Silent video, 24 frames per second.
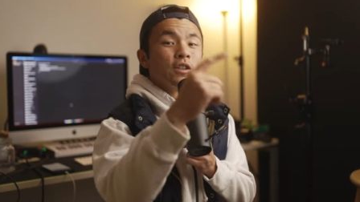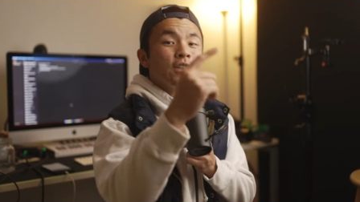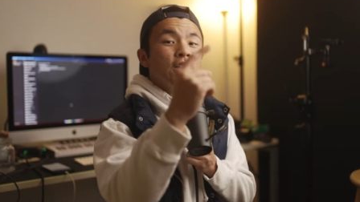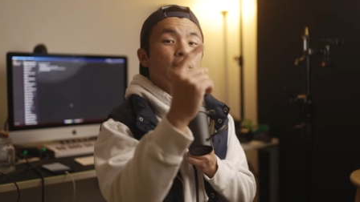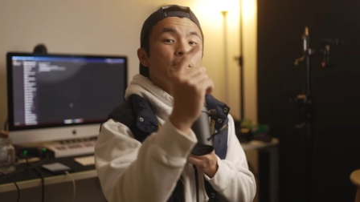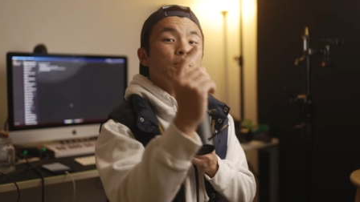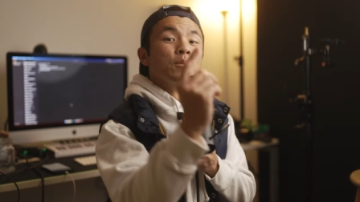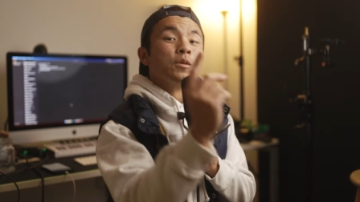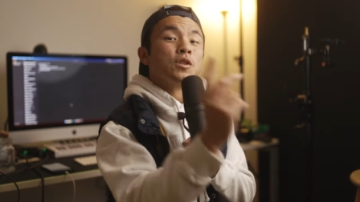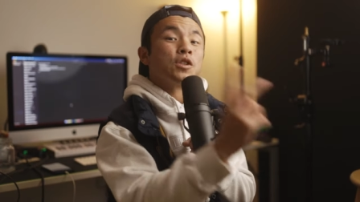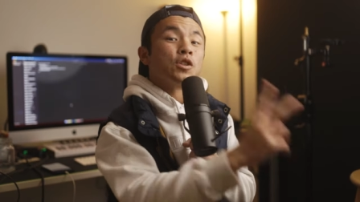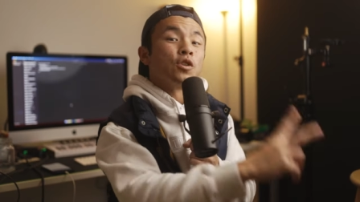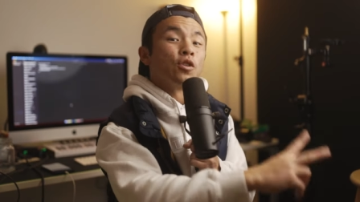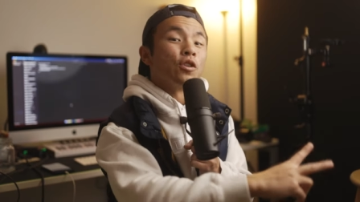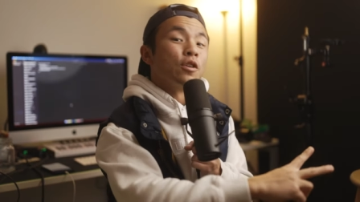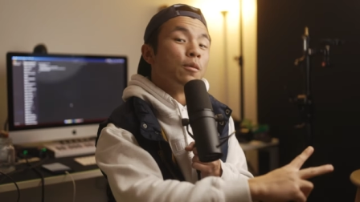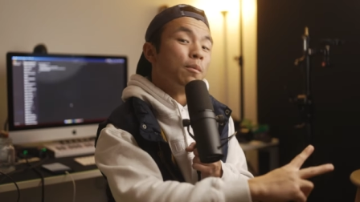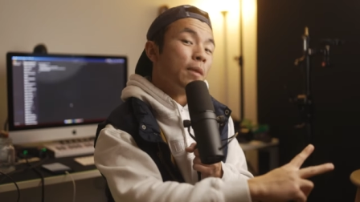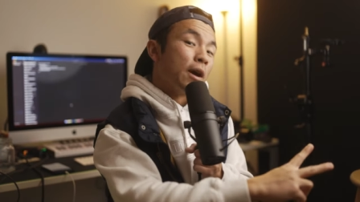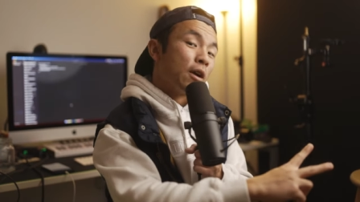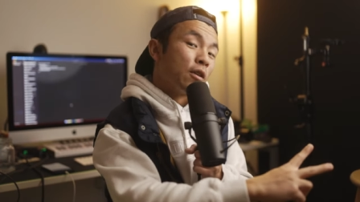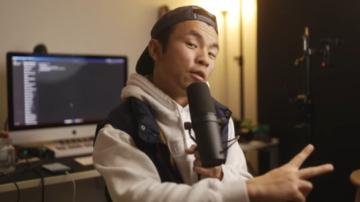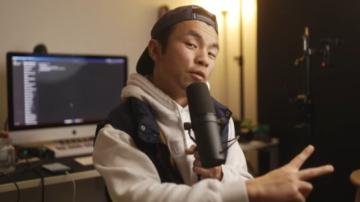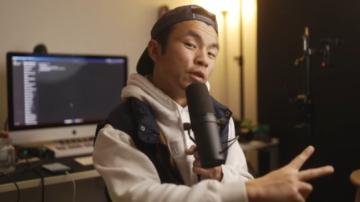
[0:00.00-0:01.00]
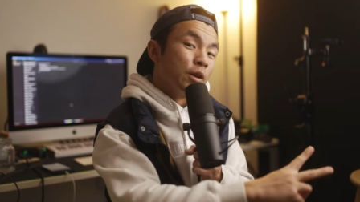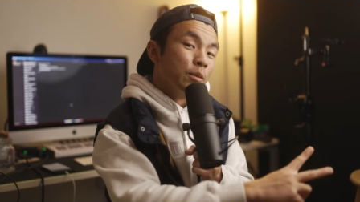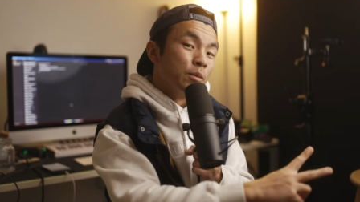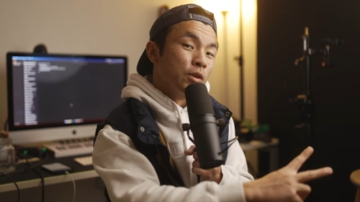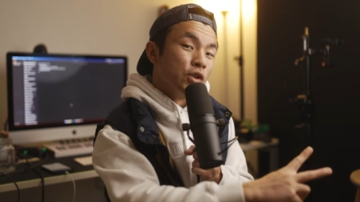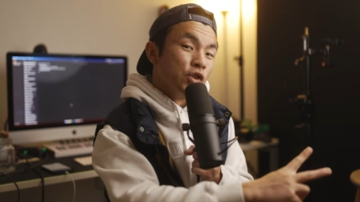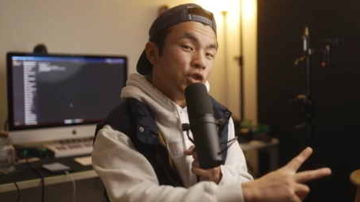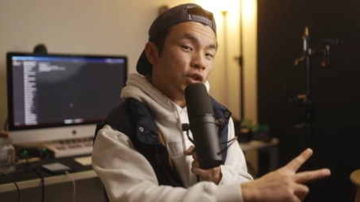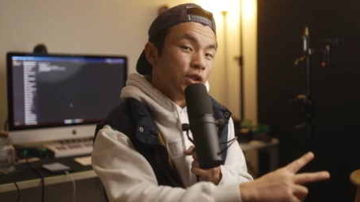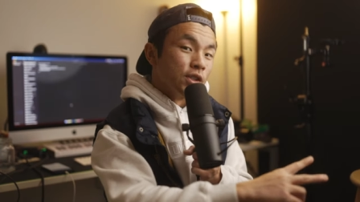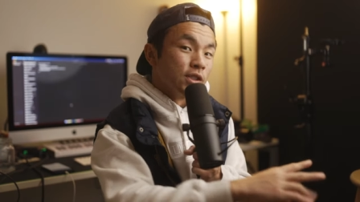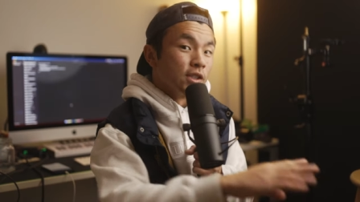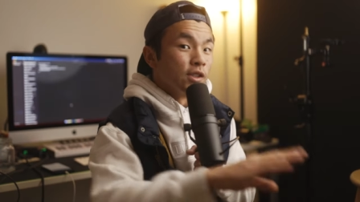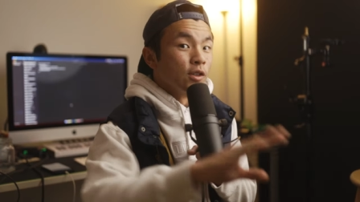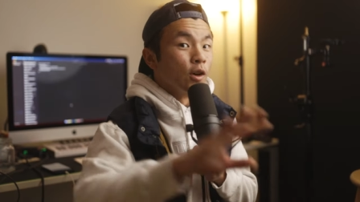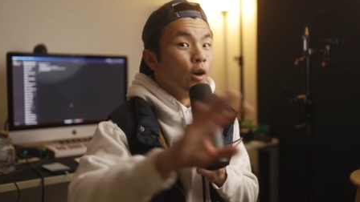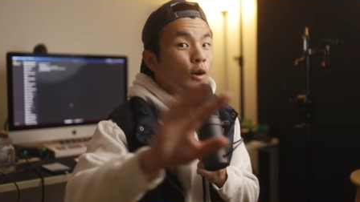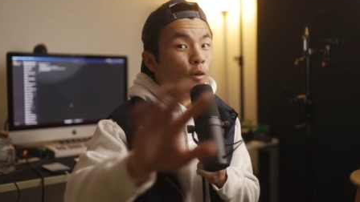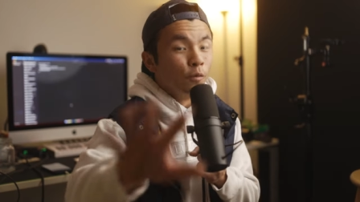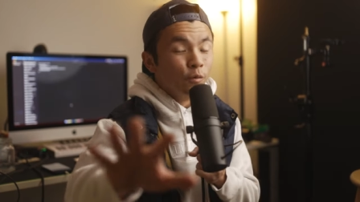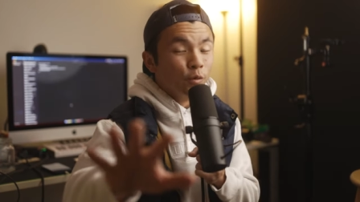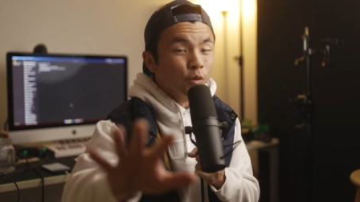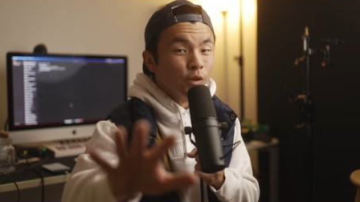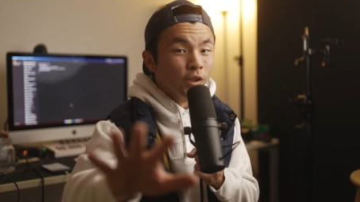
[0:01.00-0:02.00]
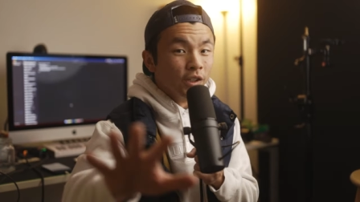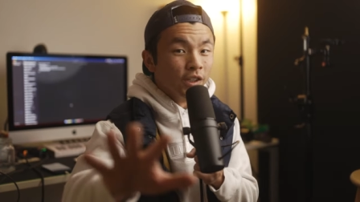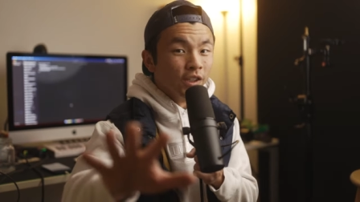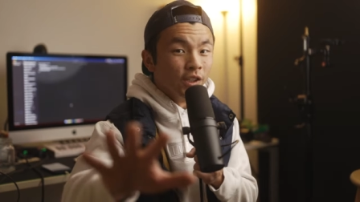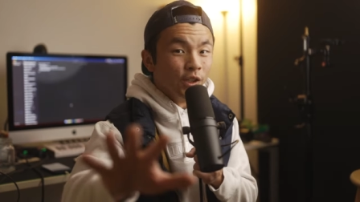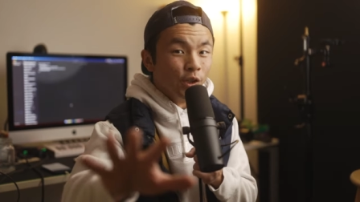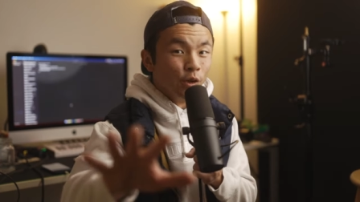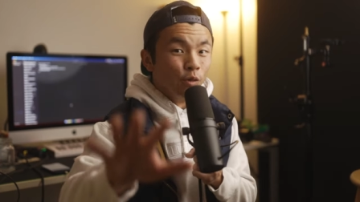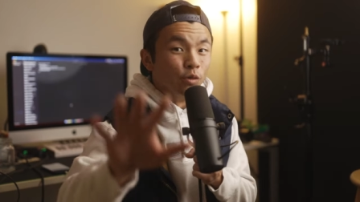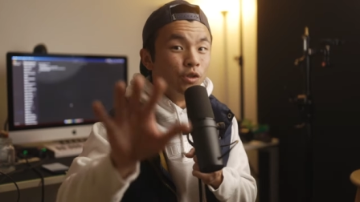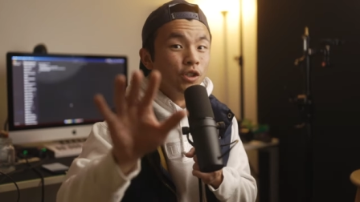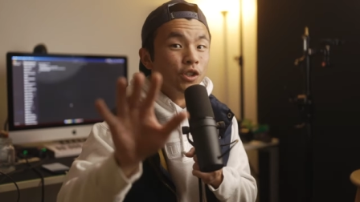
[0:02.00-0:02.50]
give them a certain amount of images, and hopefully you